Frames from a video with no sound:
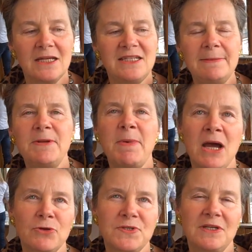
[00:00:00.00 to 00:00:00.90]
Deep
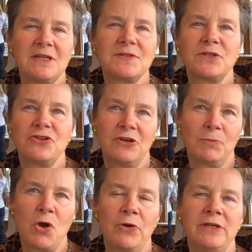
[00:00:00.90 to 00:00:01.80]
democracy is a term
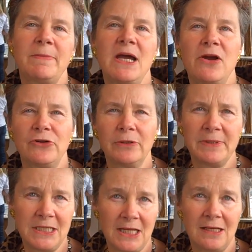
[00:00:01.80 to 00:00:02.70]
coined by Arnold
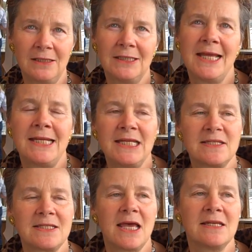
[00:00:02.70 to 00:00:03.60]
Mindell, and
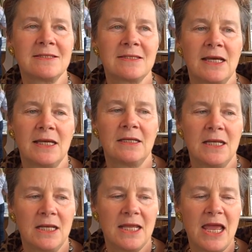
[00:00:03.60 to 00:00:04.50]
it says that
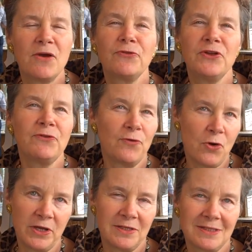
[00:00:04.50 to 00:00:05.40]
every
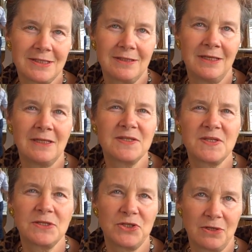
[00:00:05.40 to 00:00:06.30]
voice in the
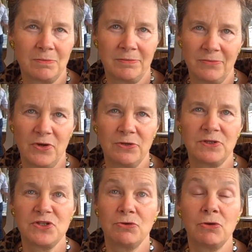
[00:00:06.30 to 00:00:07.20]
system, whether
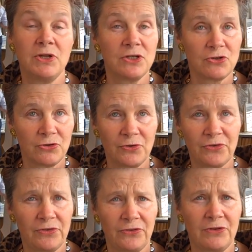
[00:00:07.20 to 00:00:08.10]
it's your own internal
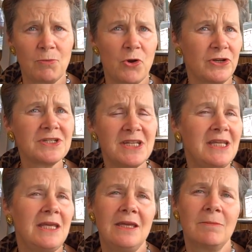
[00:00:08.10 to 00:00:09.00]
system or a
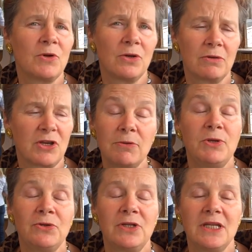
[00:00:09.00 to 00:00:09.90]
team or
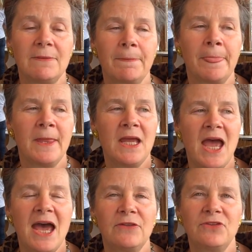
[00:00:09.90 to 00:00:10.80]
community,
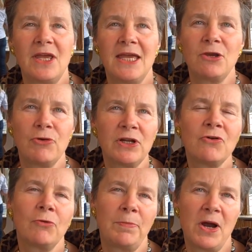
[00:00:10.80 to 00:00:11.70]
has a
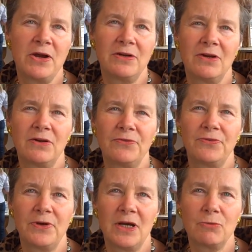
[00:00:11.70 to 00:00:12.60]
critical part of
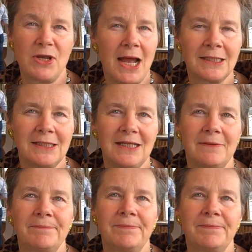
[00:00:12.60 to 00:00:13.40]
reality.